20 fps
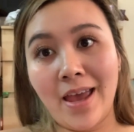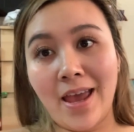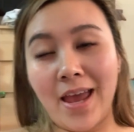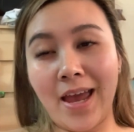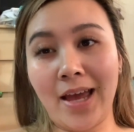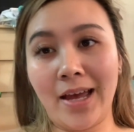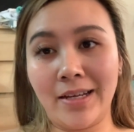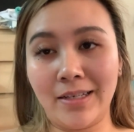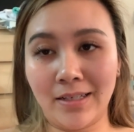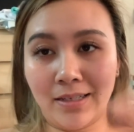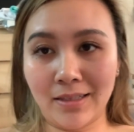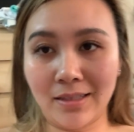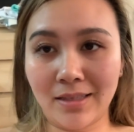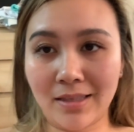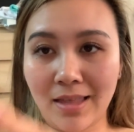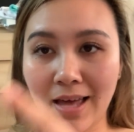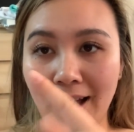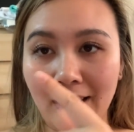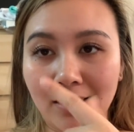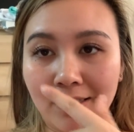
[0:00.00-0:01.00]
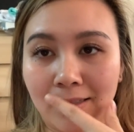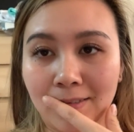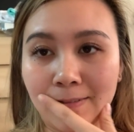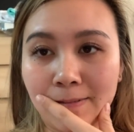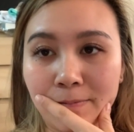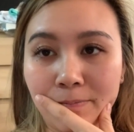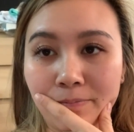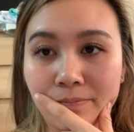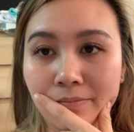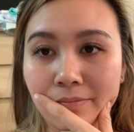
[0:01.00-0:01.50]
And
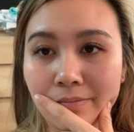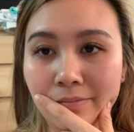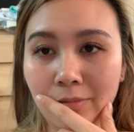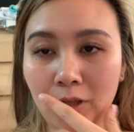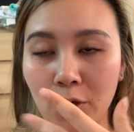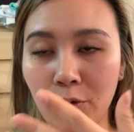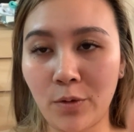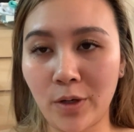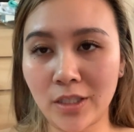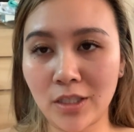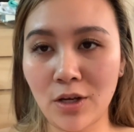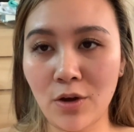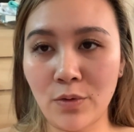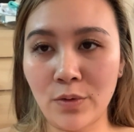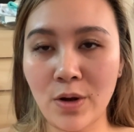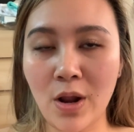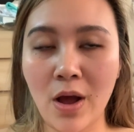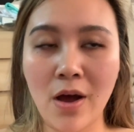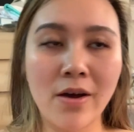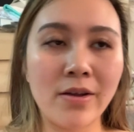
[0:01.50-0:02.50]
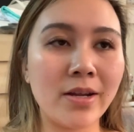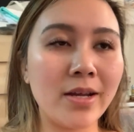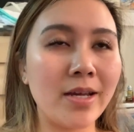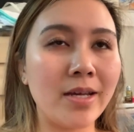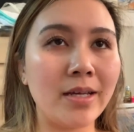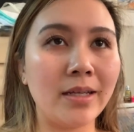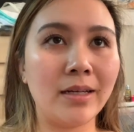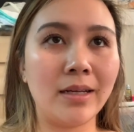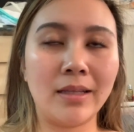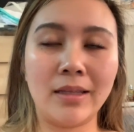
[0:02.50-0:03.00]
that's what's going on
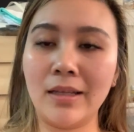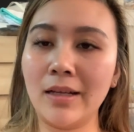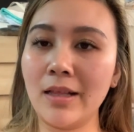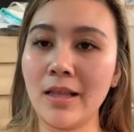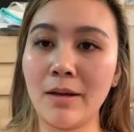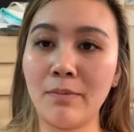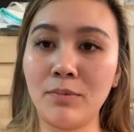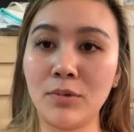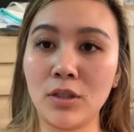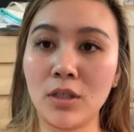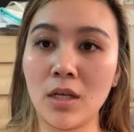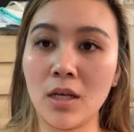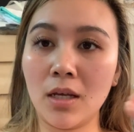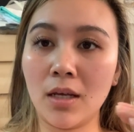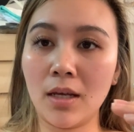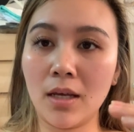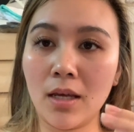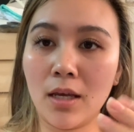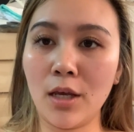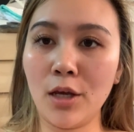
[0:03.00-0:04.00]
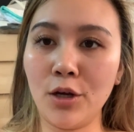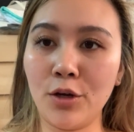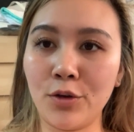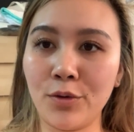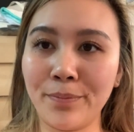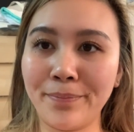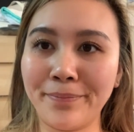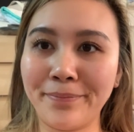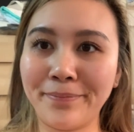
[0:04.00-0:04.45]
in the clips here.